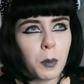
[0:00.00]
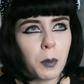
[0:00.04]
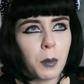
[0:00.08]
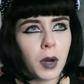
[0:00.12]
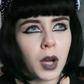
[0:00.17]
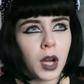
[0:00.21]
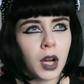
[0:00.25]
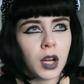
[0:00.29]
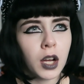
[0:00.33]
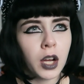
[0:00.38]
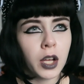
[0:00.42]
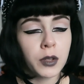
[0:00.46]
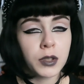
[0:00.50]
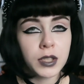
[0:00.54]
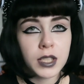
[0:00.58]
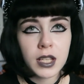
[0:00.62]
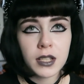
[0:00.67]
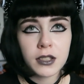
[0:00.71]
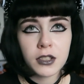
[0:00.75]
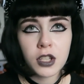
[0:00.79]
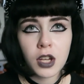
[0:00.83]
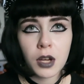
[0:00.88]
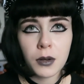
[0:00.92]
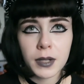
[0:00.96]
But I
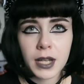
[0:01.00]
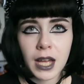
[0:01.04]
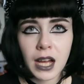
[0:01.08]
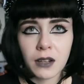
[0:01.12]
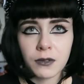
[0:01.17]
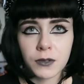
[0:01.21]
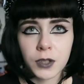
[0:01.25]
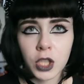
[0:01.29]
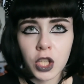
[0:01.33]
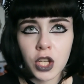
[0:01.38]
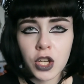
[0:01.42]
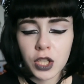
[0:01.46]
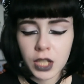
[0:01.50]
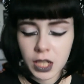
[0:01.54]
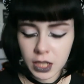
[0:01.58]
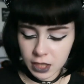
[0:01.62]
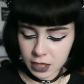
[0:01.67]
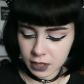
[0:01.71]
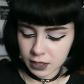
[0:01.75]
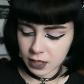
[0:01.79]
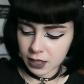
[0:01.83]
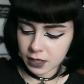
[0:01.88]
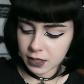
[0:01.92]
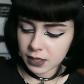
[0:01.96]
did go and have a look and
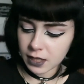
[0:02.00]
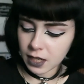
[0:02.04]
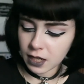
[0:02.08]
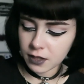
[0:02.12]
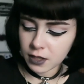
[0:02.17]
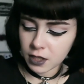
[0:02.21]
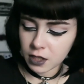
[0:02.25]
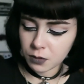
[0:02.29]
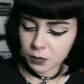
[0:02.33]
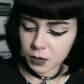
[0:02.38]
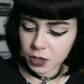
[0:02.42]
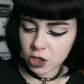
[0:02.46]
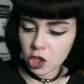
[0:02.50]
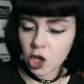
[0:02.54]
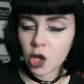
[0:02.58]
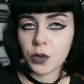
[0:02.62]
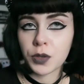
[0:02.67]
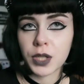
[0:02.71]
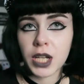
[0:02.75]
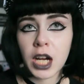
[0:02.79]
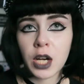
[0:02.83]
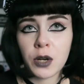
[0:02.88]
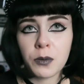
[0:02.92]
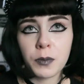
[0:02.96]
it did say that it was
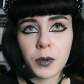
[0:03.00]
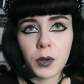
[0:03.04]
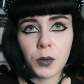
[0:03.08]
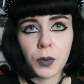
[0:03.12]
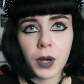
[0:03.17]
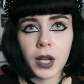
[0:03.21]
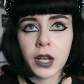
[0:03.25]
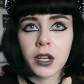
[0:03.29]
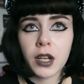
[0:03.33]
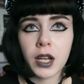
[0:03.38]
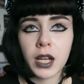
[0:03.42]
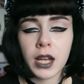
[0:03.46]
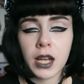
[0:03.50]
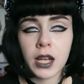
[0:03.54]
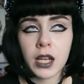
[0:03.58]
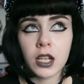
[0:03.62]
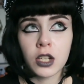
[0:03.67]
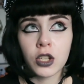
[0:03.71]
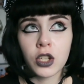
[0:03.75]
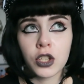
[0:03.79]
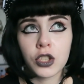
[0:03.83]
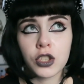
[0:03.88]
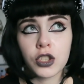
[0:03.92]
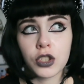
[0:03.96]
sold out. But when I
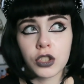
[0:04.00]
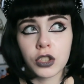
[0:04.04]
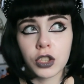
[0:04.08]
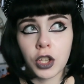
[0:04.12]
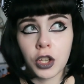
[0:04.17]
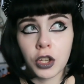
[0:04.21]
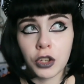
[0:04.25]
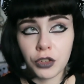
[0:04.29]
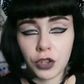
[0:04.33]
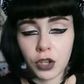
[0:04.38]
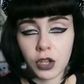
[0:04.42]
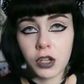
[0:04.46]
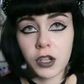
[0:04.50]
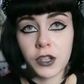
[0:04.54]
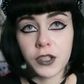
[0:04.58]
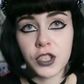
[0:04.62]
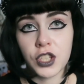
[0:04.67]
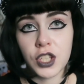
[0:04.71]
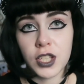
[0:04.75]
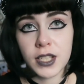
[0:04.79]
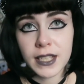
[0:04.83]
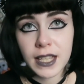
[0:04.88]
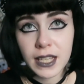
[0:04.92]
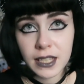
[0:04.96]
looked on
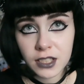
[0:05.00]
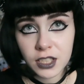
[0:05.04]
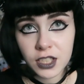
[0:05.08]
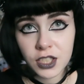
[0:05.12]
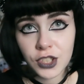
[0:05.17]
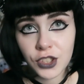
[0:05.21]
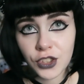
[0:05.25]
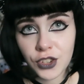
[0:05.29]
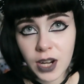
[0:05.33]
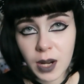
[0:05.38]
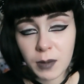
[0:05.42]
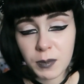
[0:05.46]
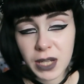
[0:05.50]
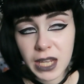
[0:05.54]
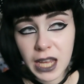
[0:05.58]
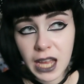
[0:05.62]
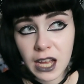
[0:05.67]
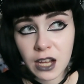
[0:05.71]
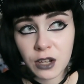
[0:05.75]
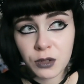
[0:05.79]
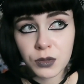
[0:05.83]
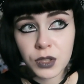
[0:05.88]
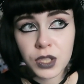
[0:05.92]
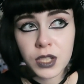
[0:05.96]
Curiology's Instagram
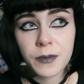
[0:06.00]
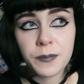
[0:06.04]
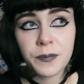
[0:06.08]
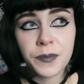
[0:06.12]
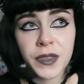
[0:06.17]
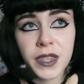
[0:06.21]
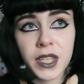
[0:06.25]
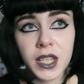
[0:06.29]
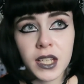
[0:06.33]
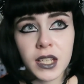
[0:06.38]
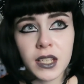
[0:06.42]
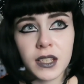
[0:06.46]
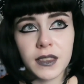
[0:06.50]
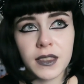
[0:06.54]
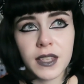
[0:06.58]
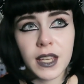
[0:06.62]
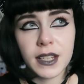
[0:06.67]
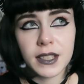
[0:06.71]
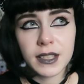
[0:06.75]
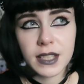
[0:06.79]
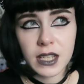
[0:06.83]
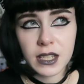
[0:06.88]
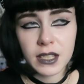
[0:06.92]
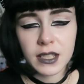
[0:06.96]
account,
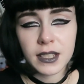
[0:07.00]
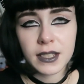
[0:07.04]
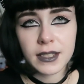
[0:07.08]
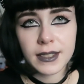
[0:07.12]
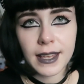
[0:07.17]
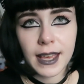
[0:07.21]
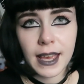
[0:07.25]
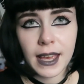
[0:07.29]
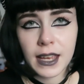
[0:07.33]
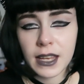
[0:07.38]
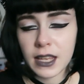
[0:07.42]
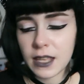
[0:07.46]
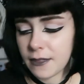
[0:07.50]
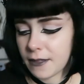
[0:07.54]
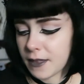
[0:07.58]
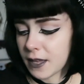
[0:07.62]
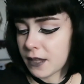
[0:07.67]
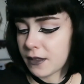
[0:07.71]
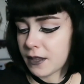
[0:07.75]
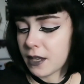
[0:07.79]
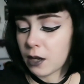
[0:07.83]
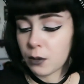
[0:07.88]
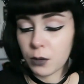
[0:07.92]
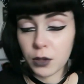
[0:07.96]
they did say
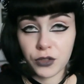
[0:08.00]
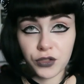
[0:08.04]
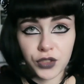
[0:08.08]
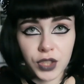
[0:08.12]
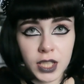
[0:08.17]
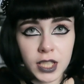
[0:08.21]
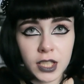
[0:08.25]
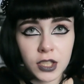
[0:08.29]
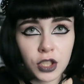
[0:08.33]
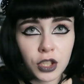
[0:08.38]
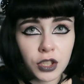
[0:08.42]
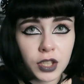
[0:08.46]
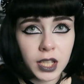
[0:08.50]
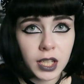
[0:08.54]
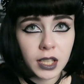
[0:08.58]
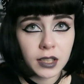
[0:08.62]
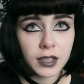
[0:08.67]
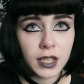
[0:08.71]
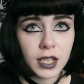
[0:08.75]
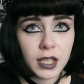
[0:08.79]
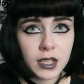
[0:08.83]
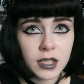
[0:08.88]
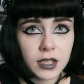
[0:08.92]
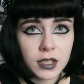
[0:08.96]
that they were restocking
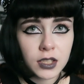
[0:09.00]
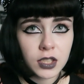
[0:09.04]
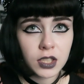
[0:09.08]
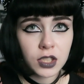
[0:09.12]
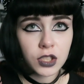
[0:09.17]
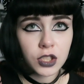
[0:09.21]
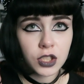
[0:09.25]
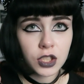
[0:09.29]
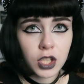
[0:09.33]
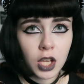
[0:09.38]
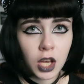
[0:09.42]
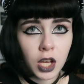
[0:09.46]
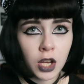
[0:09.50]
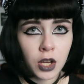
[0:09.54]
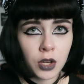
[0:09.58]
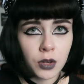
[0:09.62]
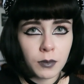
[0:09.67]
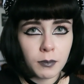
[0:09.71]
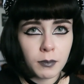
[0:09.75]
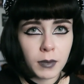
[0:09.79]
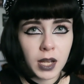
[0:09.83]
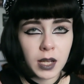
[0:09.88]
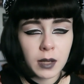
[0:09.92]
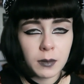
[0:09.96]
this.
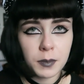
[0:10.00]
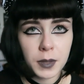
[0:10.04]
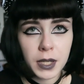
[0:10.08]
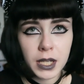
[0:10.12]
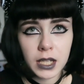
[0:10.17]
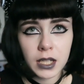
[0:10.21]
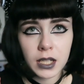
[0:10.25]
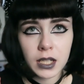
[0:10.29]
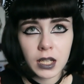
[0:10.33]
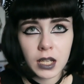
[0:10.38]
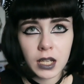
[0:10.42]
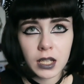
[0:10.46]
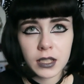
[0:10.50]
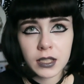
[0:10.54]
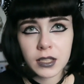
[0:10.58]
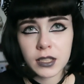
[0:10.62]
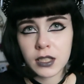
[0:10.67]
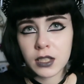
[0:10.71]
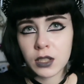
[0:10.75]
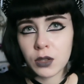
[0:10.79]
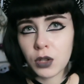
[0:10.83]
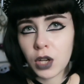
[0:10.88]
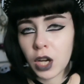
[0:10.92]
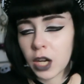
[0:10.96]
So maybe it's
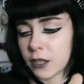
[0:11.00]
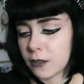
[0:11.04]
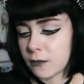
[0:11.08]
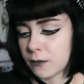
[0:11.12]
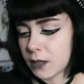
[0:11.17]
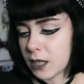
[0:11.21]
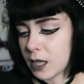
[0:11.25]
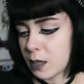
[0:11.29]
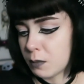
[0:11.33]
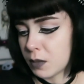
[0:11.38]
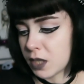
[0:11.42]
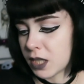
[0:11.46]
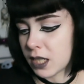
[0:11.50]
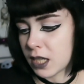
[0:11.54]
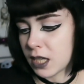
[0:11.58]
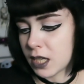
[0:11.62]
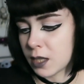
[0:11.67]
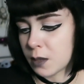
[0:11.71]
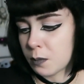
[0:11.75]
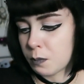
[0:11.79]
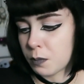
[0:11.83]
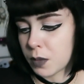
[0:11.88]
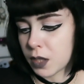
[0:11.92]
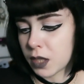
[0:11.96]
still kind of
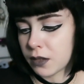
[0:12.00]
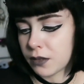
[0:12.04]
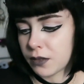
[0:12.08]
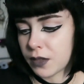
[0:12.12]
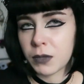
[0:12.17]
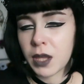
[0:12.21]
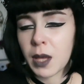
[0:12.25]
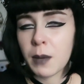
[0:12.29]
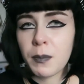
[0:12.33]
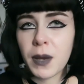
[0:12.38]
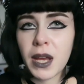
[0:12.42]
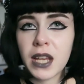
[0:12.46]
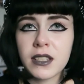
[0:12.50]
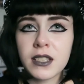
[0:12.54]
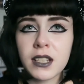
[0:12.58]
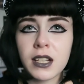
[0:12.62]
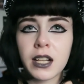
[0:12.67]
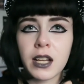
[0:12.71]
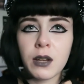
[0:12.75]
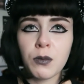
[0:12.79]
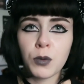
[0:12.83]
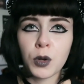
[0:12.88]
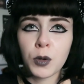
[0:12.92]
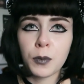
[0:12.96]
limited, but there
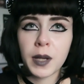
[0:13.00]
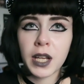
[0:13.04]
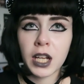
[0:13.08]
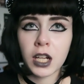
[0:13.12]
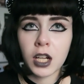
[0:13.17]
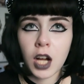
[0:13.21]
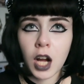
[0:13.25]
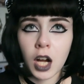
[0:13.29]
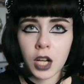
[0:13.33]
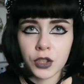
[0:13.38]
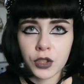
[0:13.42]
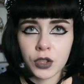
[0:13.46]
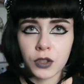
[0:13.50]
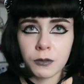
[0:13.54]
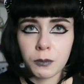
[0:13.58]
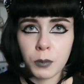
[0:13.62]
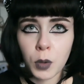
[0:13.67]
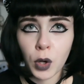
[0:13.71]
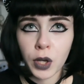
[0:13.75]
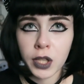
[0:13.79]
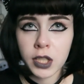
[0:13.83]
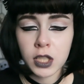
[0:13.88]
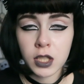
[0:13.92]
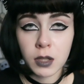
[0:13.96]
basically will be a cutoff
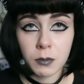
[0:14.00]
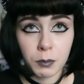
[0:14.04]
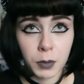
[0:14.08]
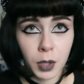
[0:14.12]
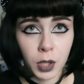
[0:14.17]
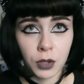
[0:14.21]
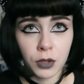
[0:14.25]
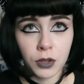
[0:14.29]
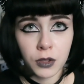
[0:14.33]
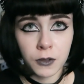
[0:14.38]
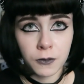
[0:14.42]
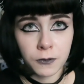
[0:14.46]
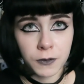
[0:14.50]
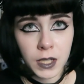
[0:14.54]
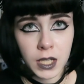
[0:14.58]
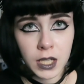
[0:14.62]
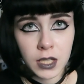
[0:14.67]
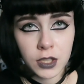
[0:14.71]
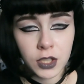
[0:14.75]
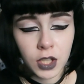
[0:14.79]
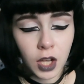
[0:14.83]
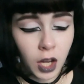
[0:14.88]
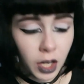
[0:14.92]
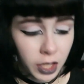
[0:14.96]
point to both of
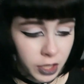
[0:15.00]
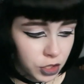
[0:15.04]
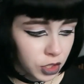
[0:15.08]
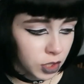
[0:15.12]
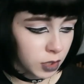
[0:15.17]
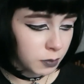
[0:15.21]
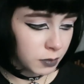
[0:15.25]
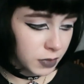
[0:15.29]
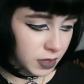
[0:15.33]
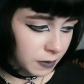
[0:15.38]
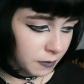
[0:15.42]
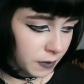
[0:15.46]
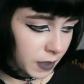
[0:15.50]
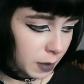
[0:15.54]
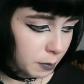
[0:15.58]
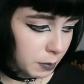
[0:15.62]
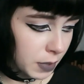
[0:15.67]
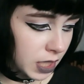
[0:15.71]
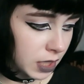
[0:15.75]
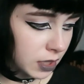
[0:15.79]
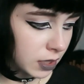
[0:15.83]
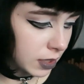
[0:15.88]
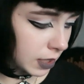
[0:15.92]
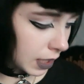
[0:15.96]
these items, if that
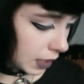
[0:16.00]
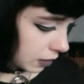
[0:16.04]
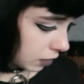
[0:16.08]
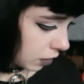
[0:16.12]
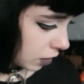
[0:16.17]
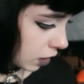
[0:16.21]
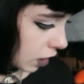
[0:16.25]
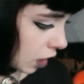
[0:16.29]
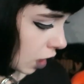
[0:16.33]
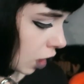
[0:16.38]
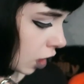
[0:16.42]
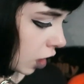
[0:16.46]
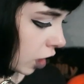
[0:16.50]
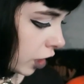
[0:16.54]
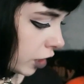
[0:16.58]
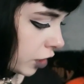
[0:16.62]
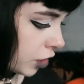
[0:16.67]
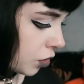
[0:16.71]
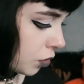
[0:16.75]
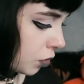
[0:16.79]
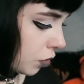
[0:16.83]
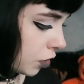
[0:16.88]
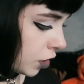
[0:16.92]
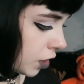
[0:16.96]
makes sense. I
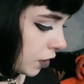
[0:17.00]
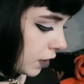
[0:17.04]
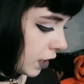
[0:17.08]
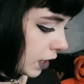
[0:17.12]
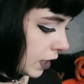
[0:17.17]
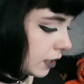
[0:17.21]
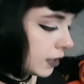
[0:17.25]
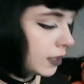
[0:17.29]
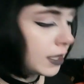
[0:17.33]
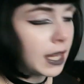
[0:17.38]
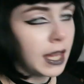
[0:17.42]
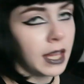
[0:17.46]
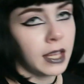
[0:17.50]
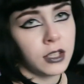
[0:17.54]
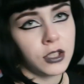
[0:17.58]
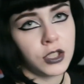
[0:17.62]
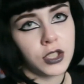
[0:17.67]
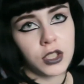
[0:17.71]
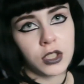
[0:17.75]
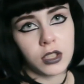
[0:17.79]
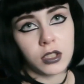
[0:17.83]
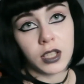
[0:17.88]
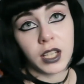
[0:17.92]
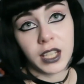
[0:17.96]
saw that they
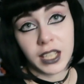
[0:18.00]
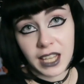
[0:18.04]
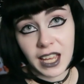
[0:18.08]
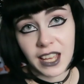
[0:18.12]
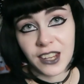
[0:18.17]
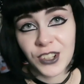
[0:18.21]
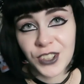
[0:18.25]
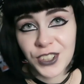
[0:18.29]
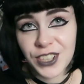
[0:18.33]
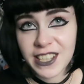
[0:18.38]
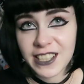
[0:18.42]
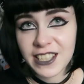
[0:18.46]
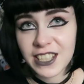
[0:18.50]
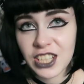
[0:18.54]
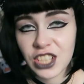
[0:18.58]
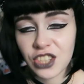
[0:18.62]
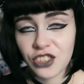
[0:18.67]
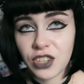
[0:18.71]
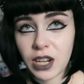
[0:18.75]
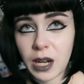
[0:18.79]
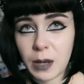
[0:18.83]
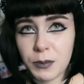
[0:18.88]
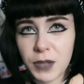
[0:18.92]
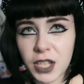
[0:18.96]
said again on
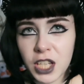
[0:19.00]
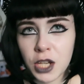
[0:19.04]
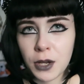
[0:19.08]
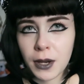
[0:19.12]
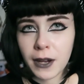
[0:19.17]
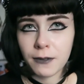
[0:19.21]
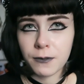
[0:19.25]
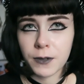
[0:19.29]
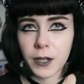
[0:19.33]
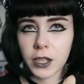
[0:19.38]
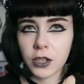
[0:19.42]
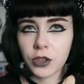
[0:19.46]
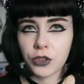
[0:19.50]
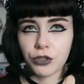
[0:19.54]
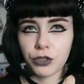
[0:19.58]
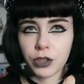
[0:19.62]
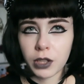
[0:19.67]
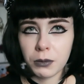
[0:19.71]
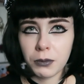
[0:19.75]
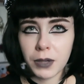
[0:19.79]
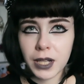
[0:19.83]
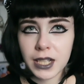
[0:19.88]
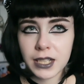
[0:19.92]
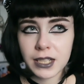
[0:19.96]
Instagram that you have like
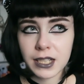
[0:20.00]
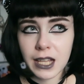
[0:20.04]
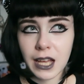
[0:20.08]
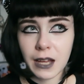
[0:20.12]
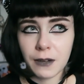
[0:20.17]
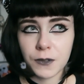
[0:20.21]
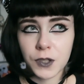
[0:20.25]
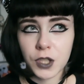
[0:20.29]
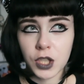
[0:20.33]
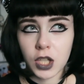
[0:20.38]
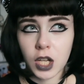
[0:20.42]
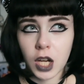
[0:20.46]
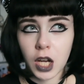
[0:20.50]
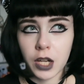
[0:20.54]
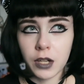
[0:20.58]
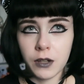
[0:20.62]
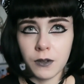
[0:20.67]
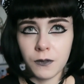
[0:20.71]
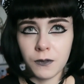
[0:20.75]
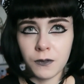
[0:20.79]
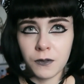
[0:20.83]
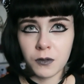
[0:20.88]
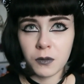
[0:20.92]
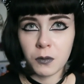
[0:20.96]
3 weeks left to kind
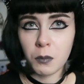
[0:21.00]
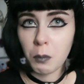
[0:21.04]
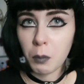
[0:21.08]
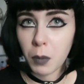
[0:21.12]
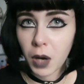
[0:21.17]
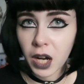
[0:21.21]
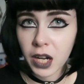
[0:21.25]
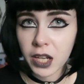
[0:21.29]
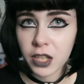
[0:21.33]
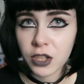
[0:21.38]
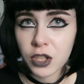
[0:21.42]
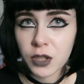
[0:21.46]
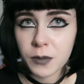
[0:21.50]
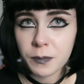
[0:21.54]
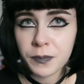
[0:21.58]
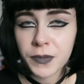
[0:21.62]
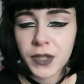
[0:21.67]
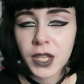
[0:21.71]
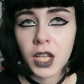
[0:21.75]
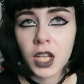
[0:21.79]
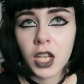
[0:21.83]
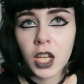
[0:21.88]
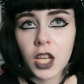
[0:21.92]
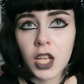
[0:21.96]
of buy them.
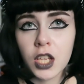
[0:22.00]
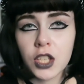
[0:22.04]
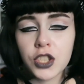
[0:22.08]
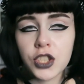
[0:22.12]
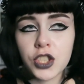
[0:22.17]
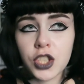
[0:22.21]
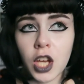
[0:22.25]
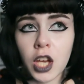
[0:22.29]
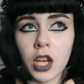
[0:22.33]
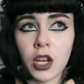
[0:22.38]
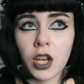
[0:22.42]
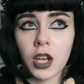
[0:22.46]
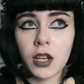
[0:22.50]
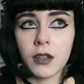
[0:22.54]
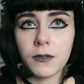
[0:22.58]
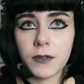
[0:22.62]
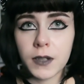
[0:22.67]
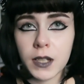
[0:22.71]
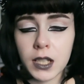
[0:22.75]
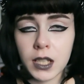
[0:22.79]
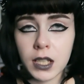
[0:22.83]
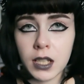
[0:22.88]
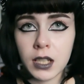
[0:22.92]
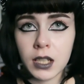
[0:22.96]
So
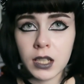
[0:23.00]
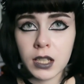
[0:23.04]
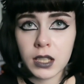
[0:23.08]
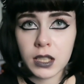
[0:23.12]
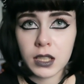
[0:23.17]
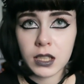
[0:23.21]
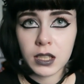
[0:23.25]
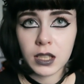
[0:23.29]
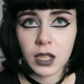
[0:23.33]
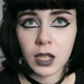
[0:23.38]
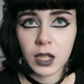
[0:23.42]
hopefully,